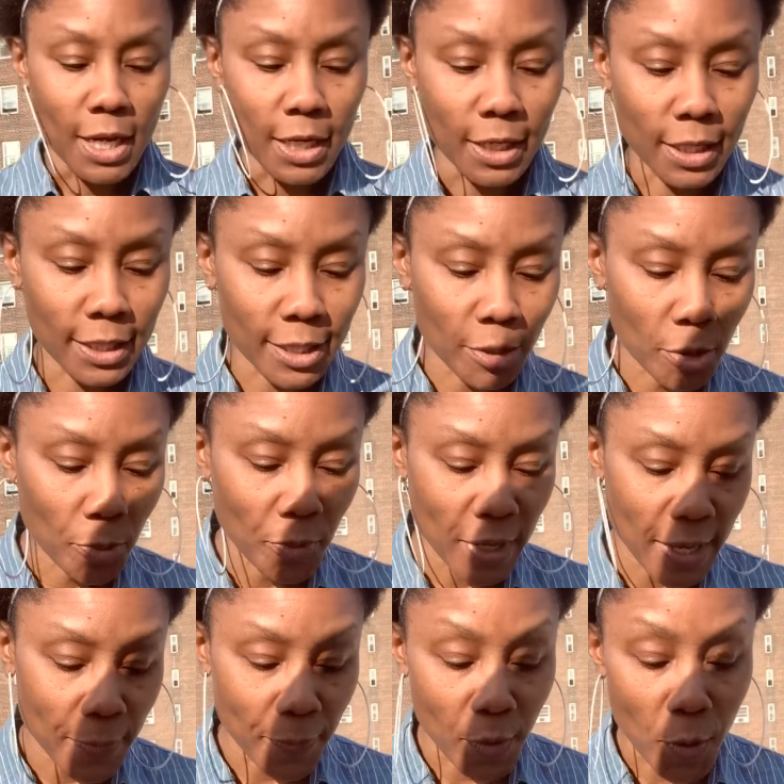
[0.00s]
Little
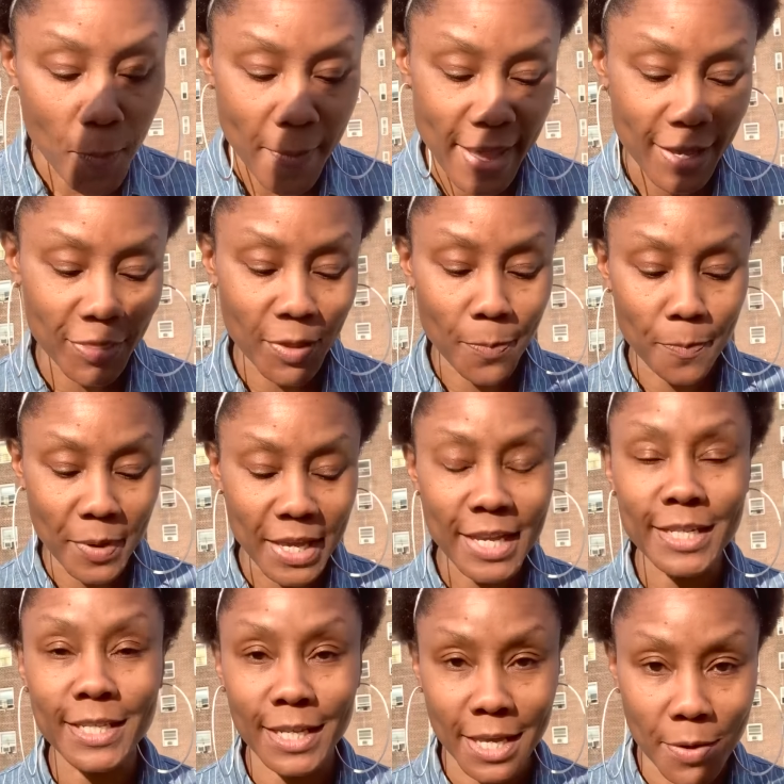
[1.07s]
People Make the
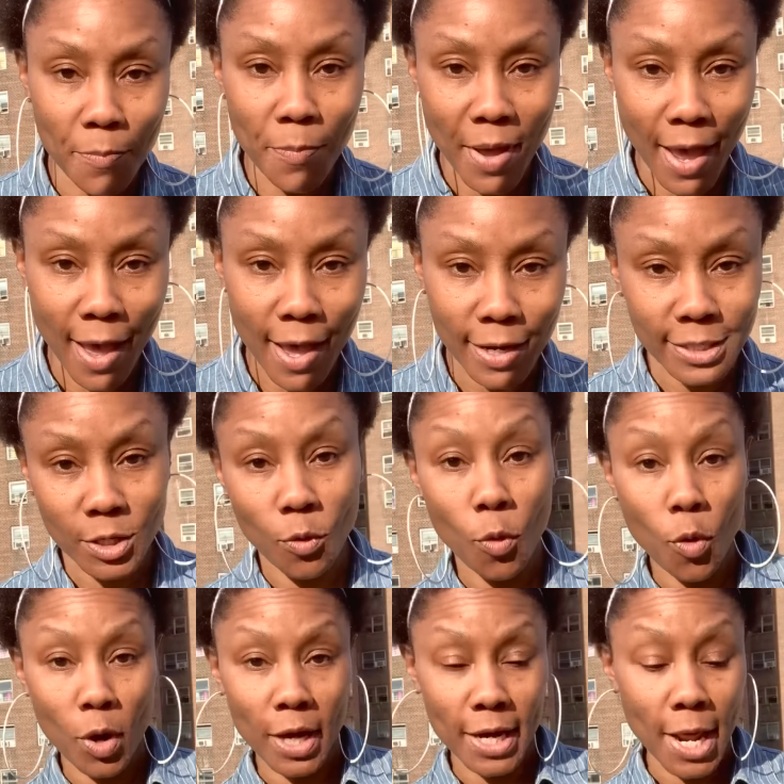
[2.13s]
Biggest Impact
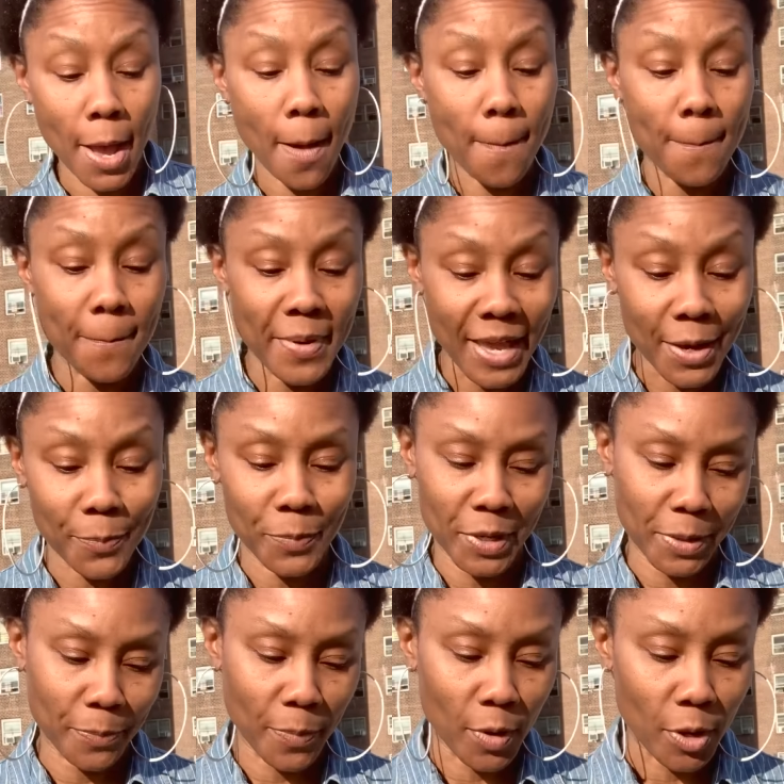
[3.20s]
on Big
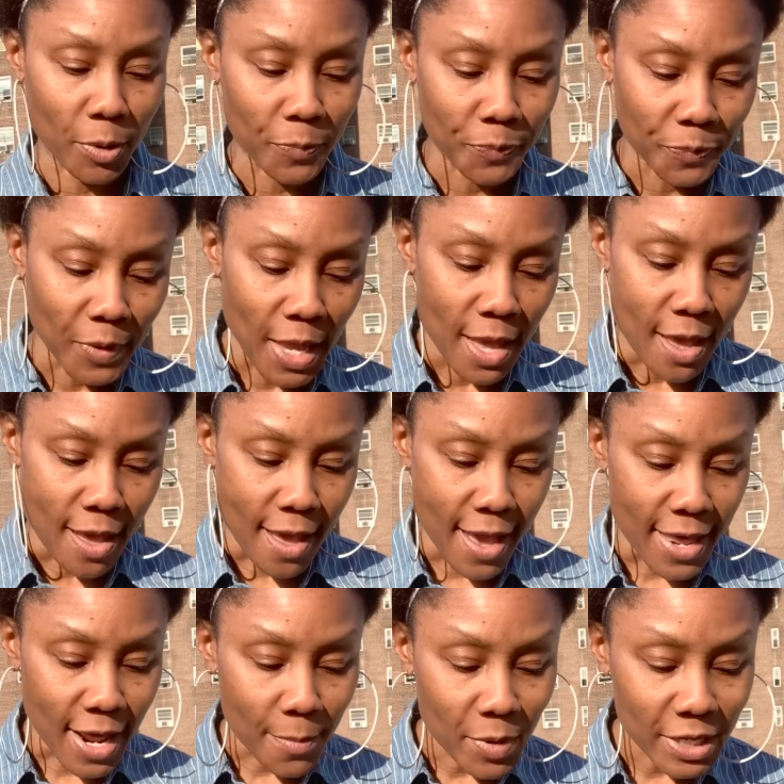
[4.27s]
People.
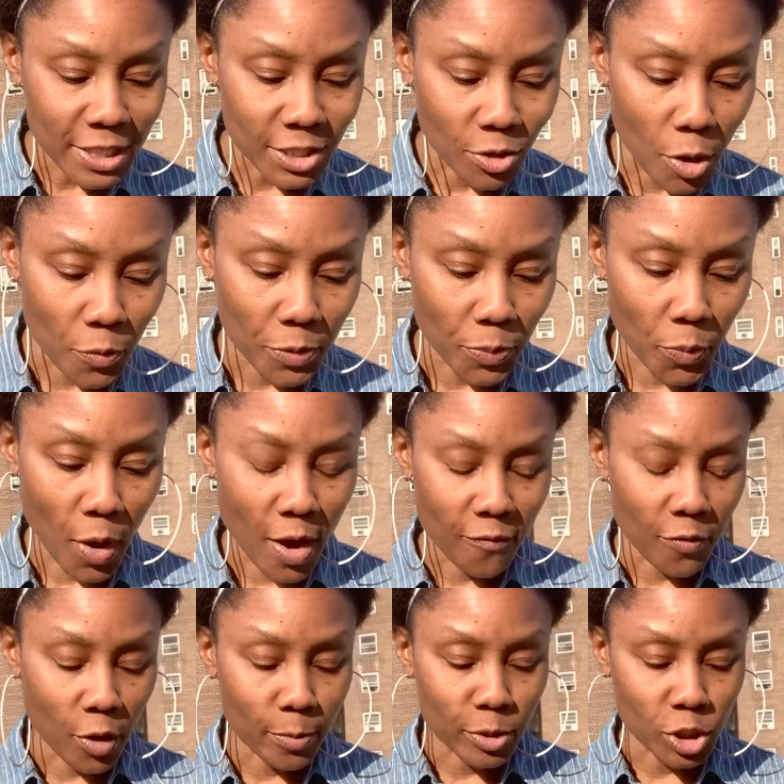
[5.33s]
And I'm going to start with
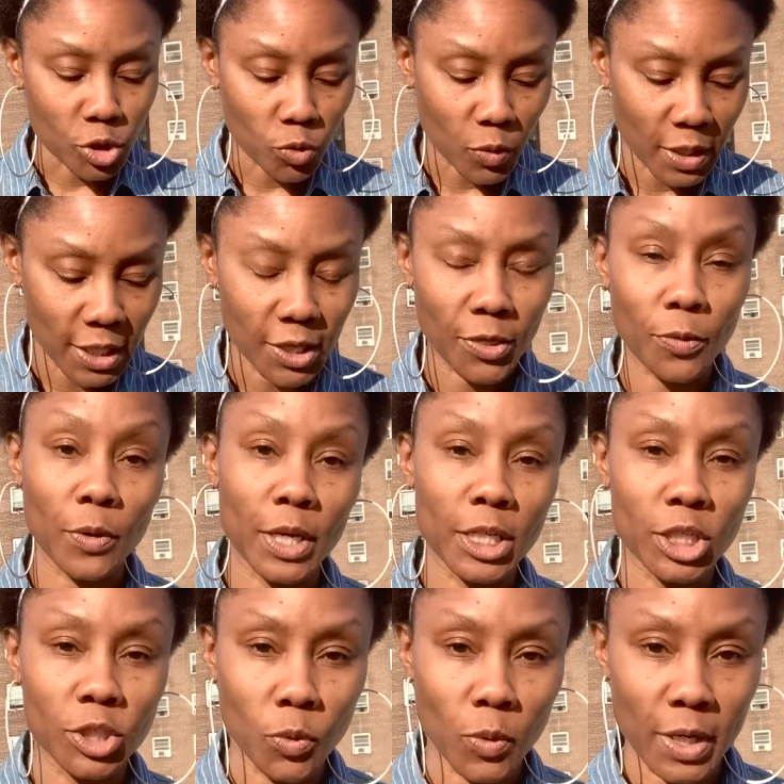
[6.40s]
Proverbs
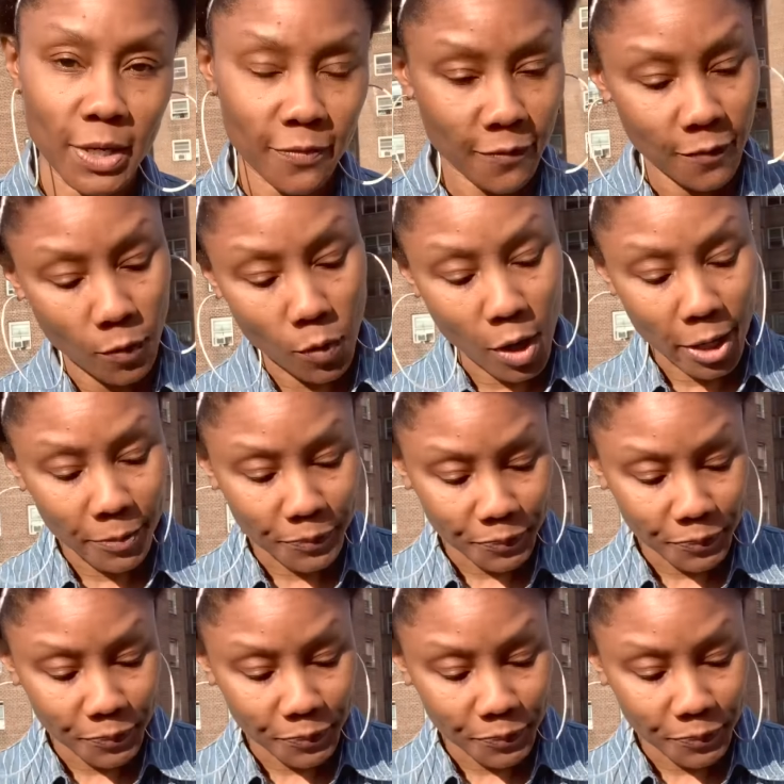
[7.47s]
23, 24.